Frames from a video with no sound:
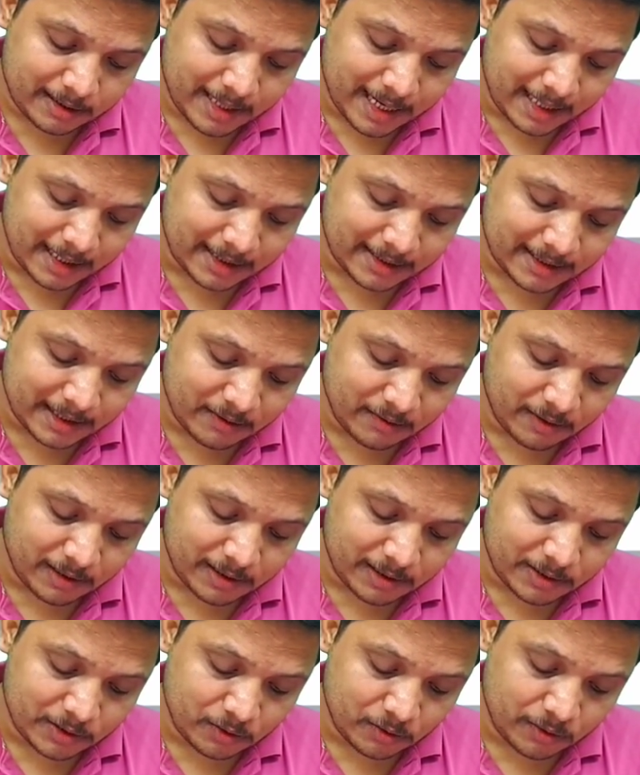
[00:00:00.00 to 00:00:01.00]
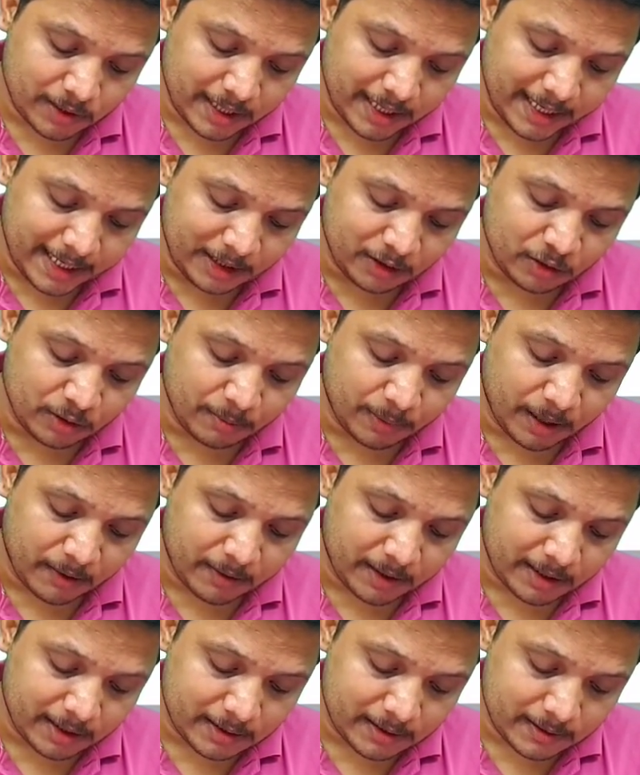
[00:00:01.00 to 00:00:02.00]
that is equals to e to the
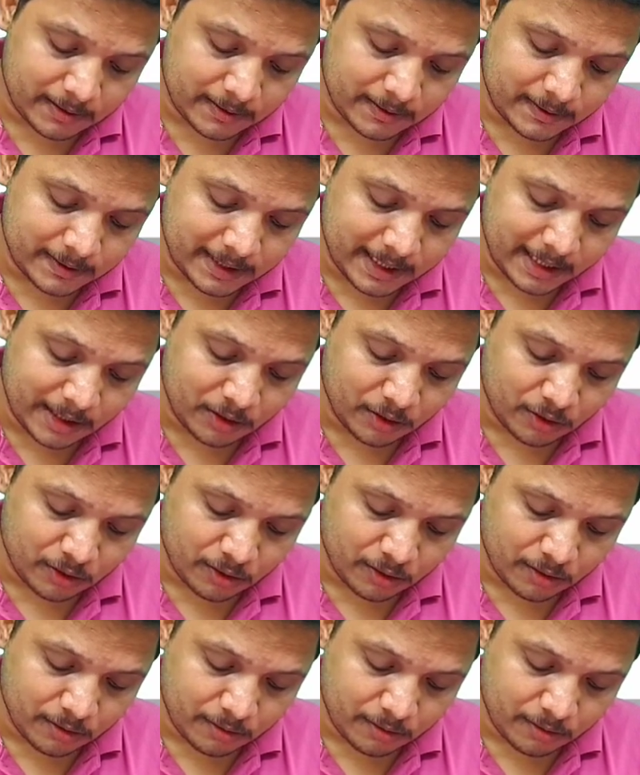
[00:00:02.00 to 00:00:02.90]
power 0